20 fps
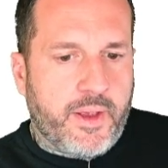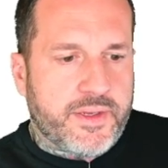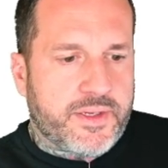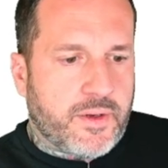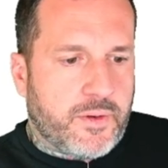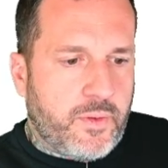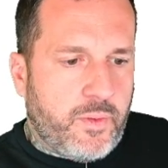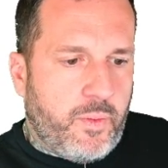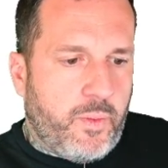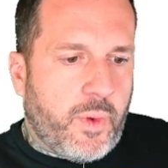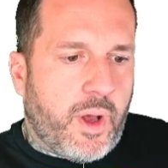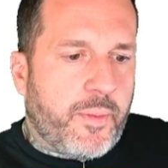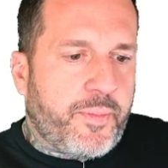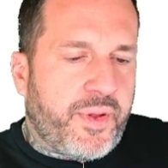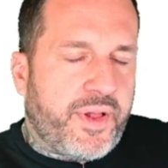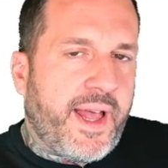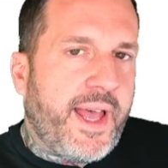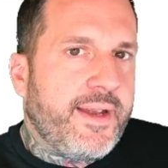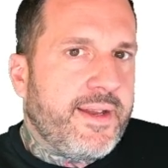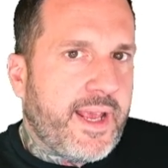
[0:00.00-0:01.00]
So a
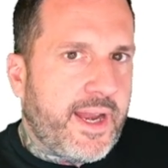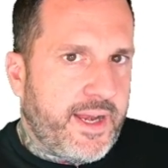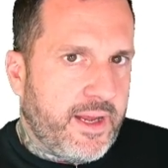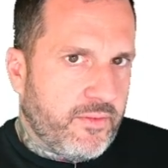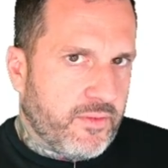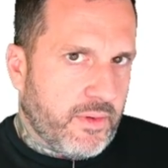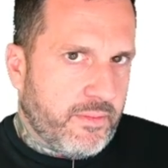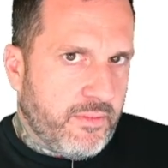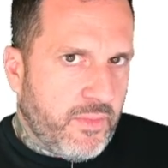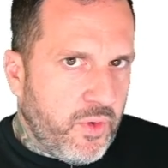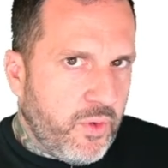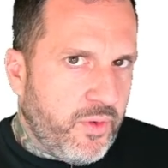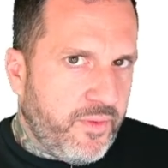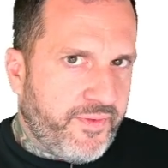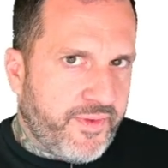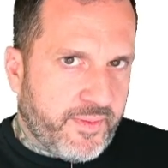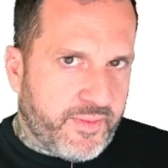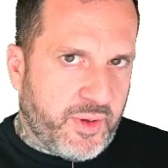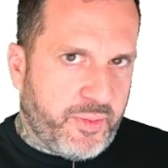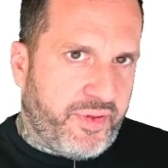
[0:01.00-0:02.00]
plan getting
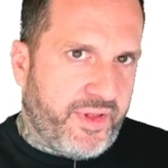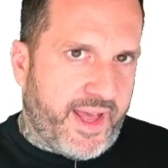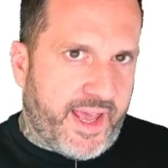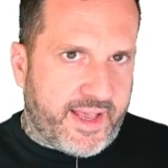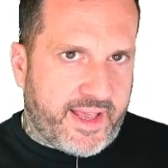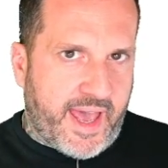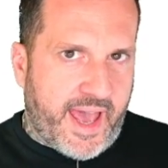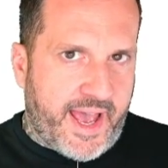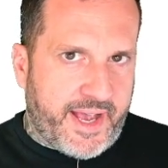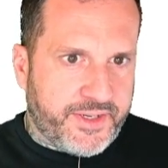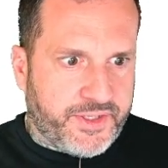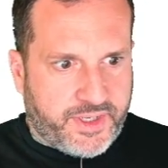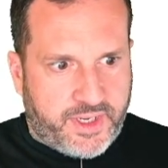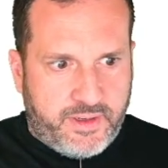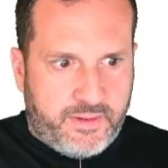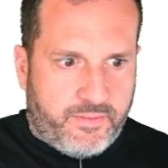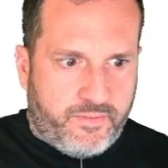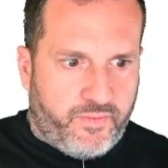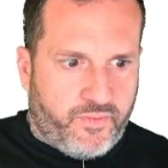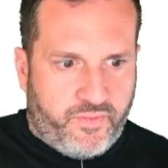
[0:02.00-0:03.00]
removed from the plan cache
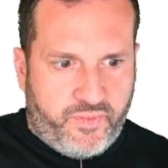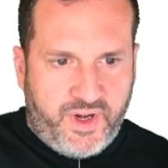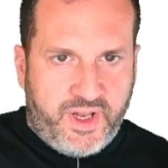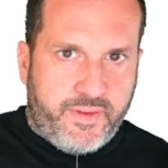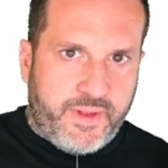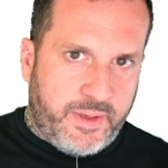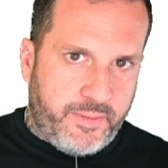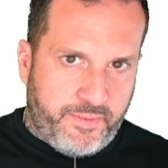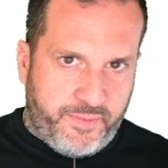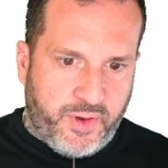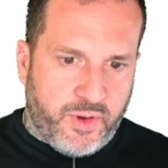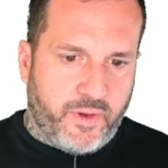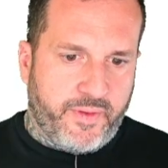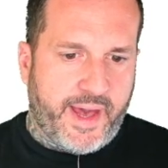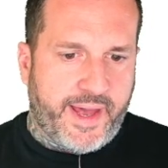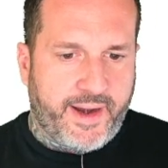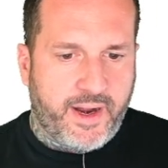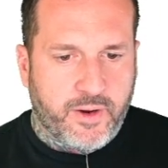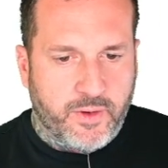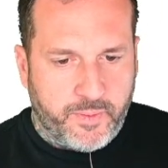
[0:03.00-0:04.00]
can really pull
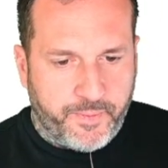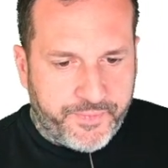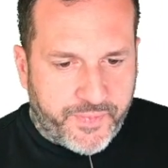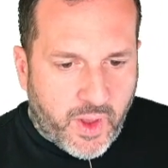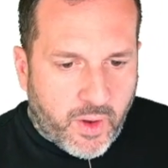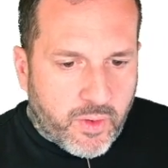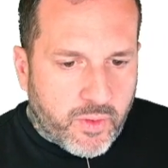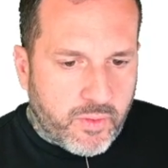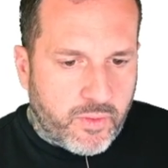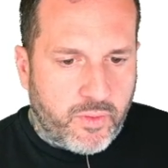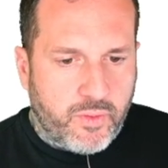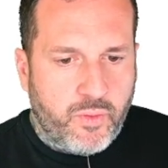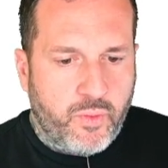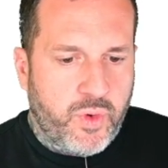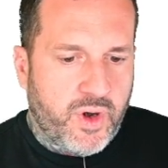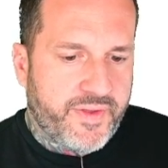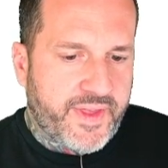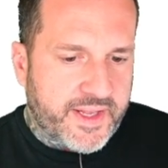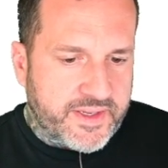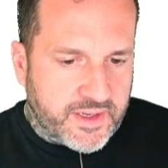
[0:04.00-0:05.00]
that out.
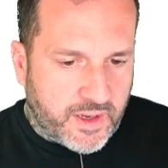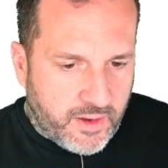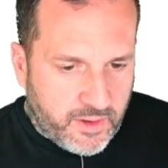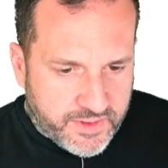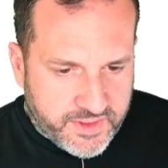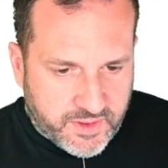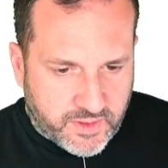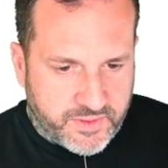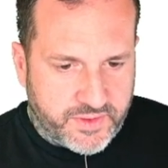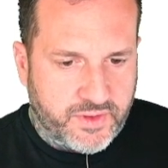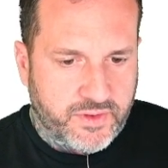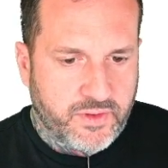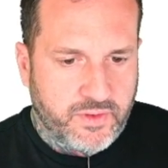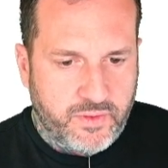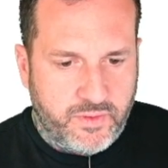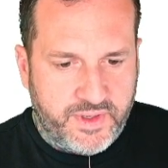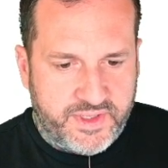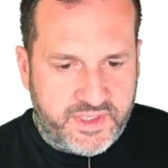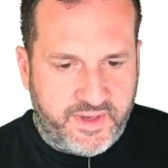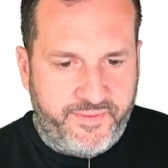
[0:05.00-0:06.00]
Where that's also
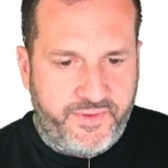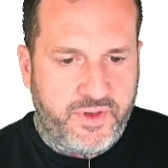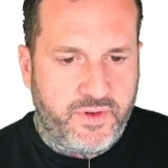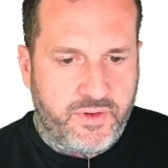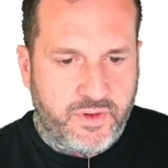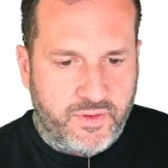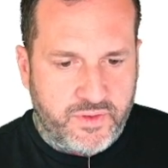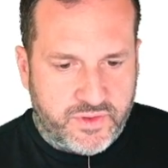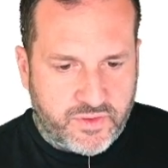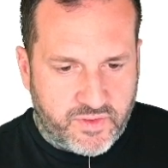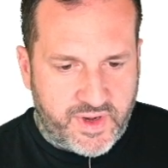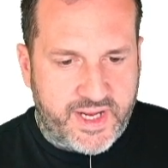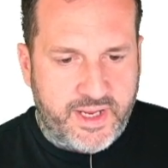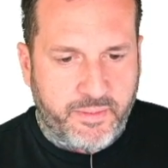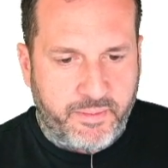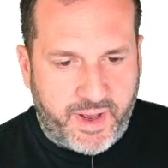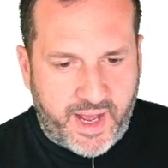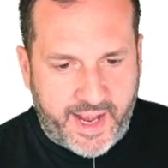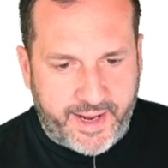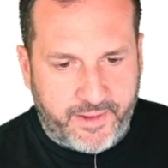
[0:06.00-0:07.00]
true is if you use
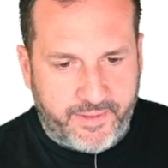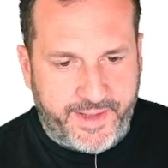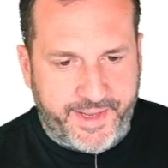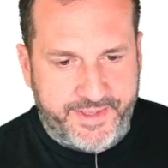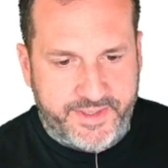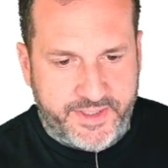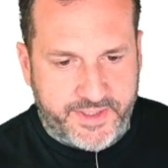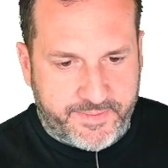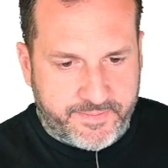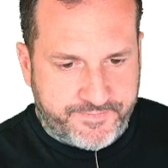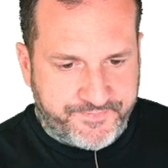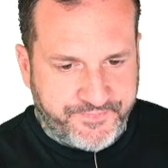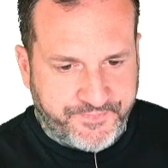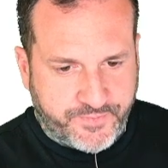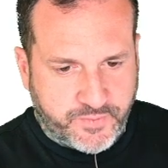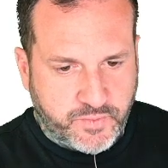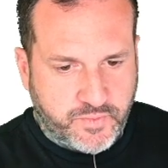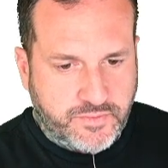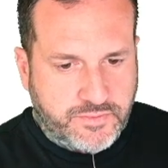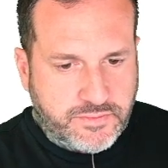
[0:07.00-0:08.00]
recompile hints.
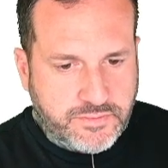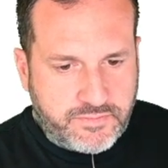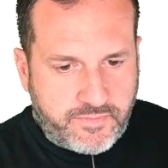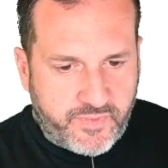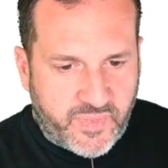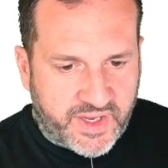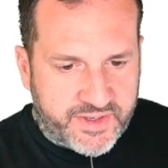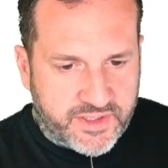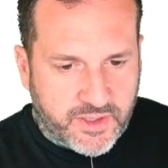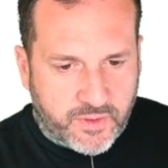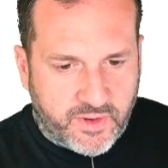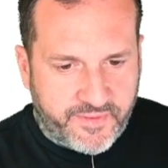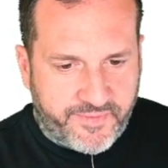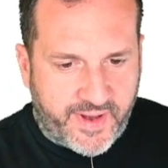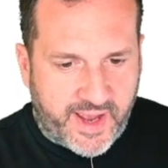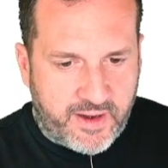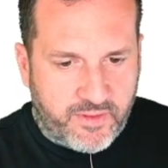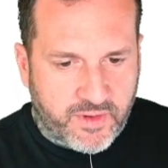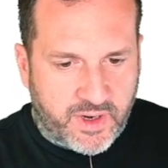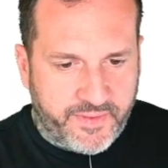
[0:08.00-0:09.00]
So
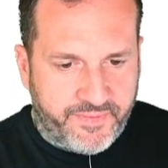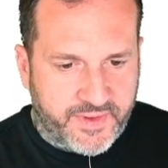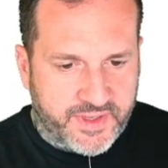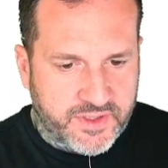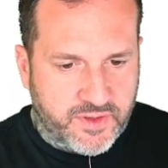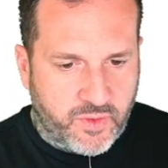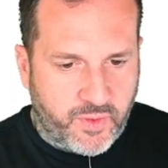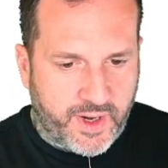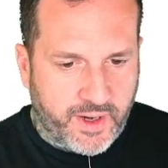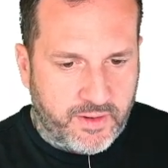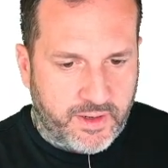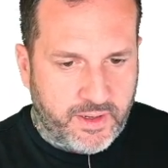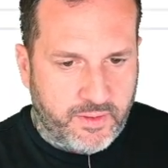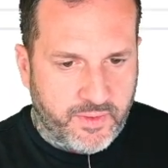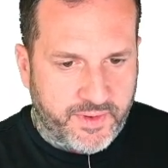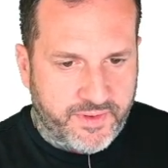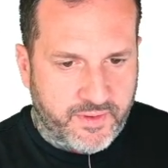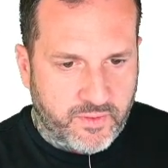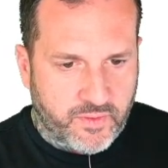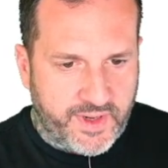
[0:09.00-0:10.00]
if I run this query
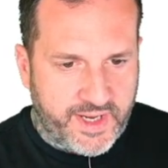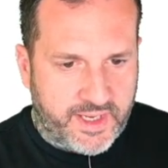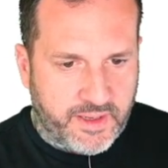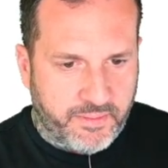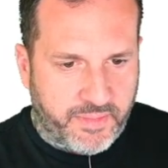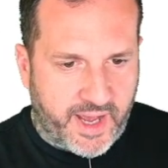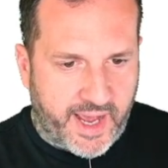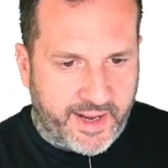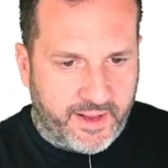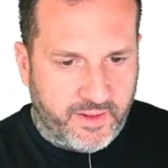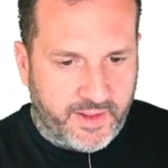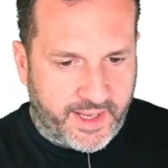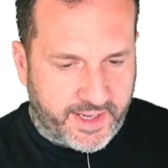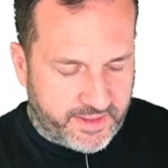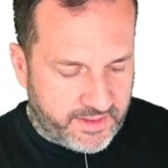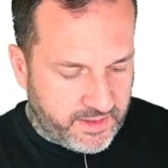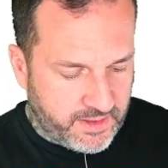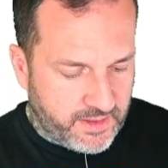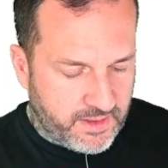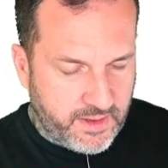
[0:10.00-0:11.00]
with a recompile
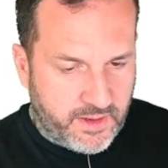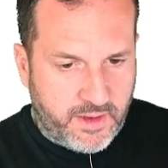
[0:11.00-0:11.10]
hint,